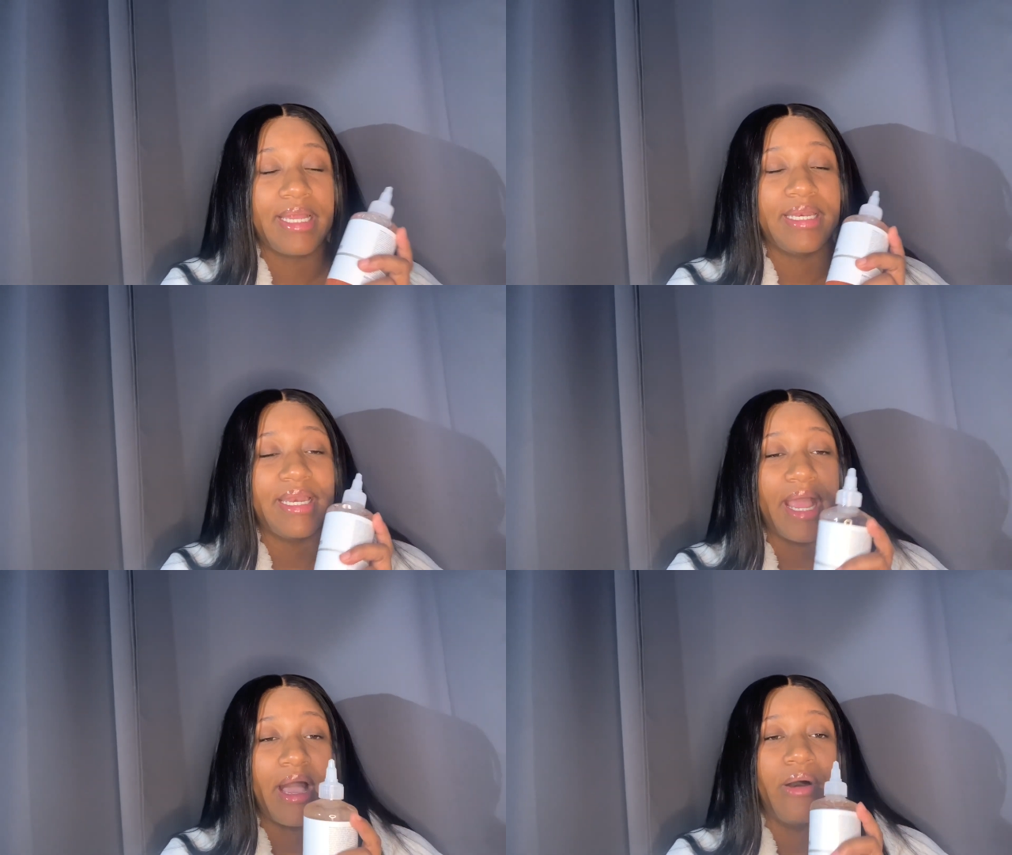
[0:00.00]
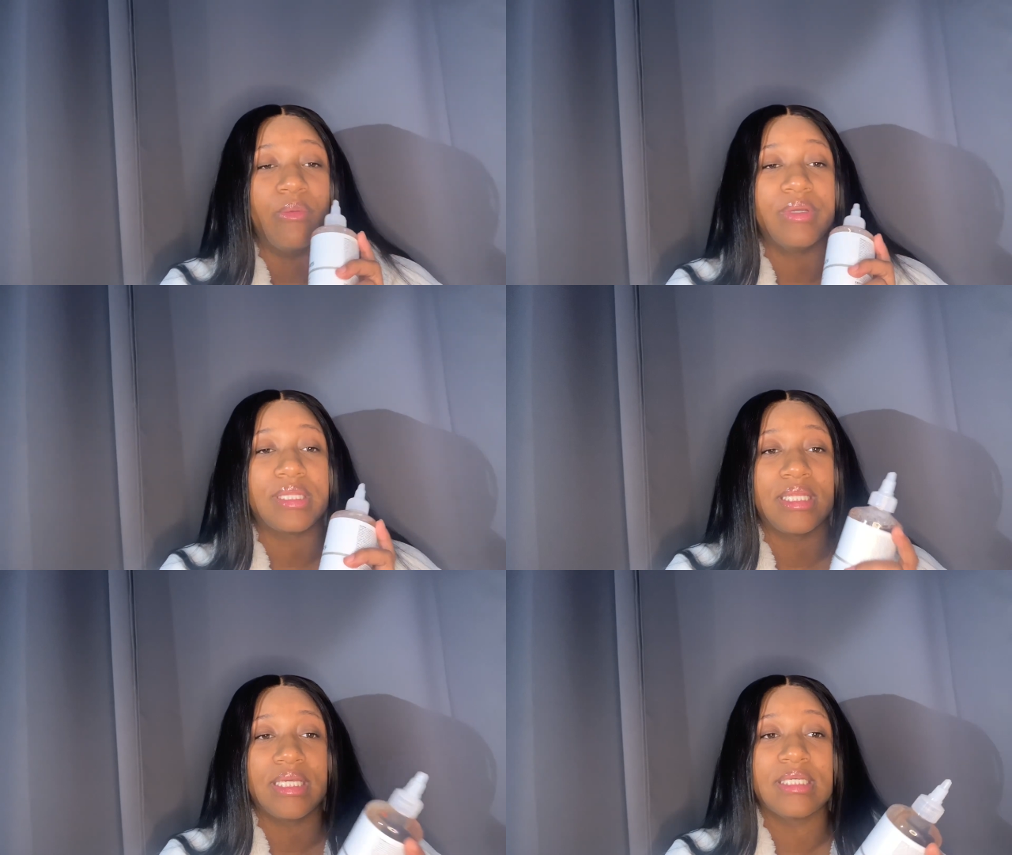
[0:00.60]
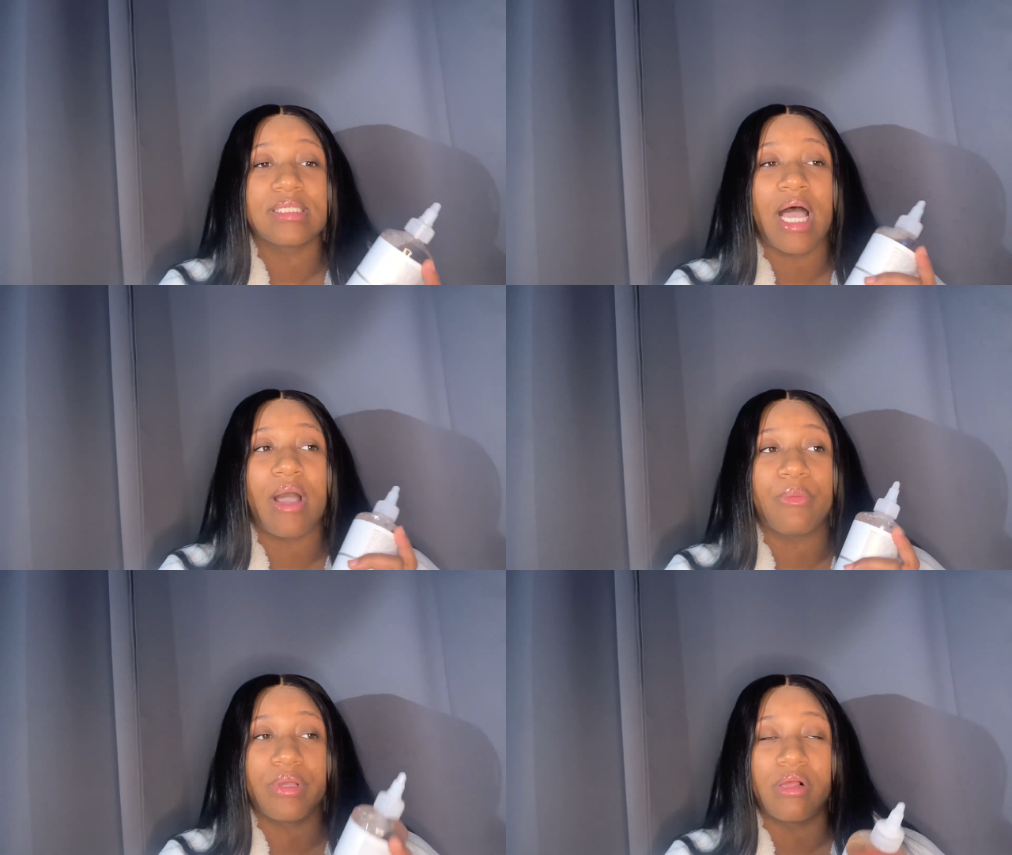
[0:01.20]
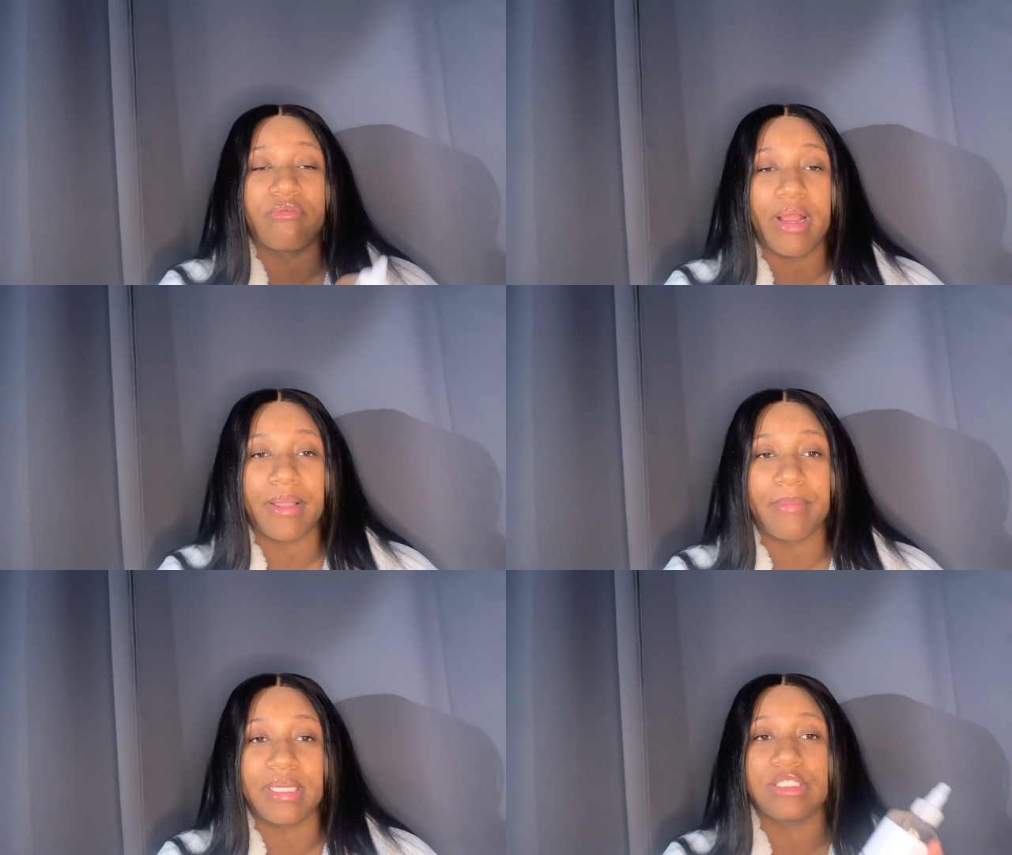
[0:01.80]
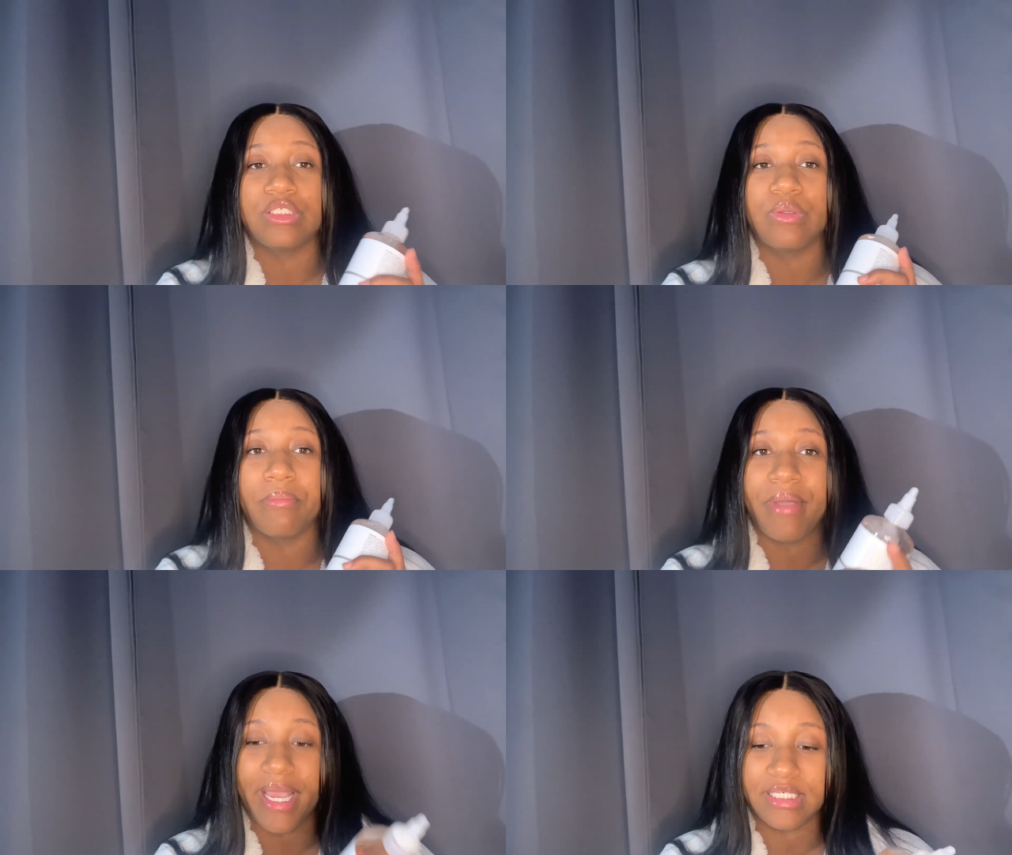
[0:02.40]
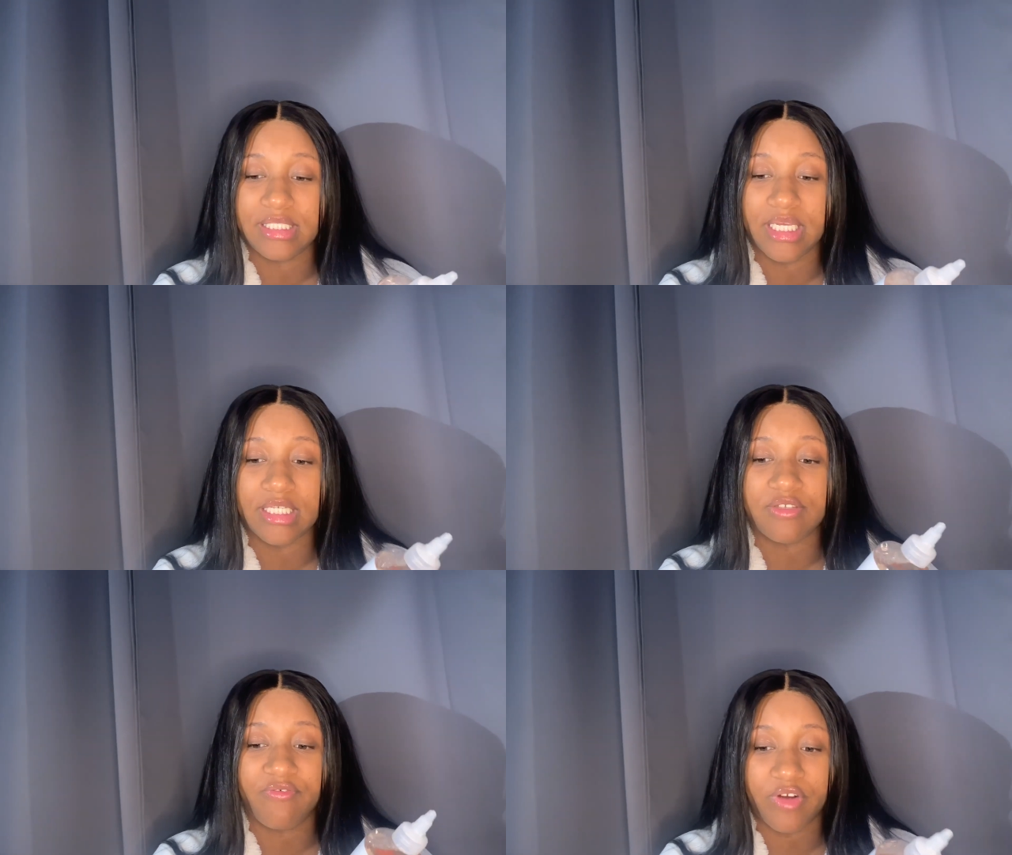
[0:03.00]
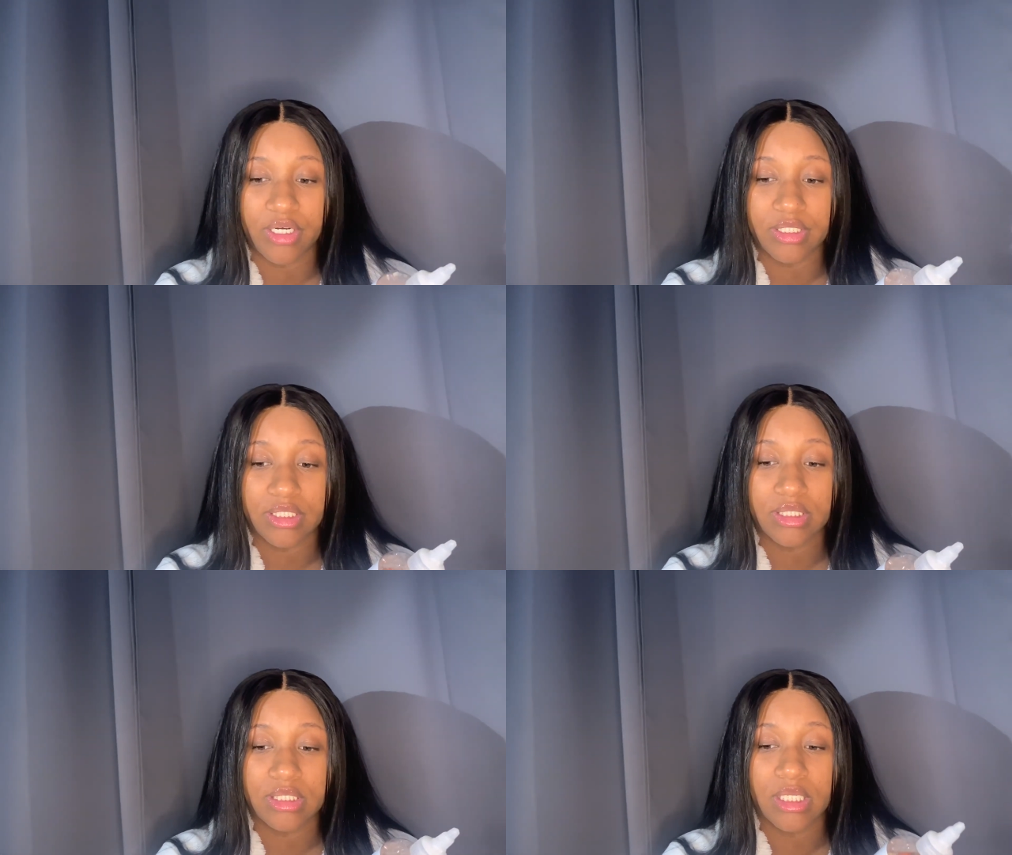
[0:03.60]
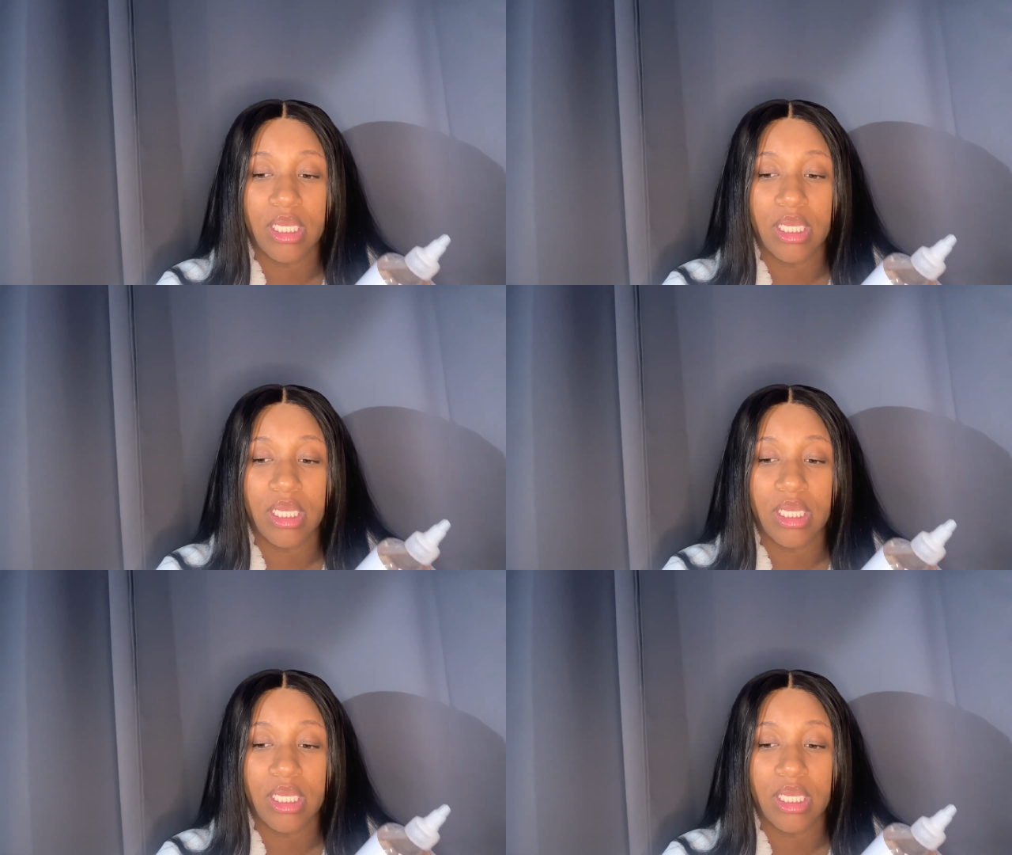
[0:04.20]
Now, with this, I will recommend to do a patch test first.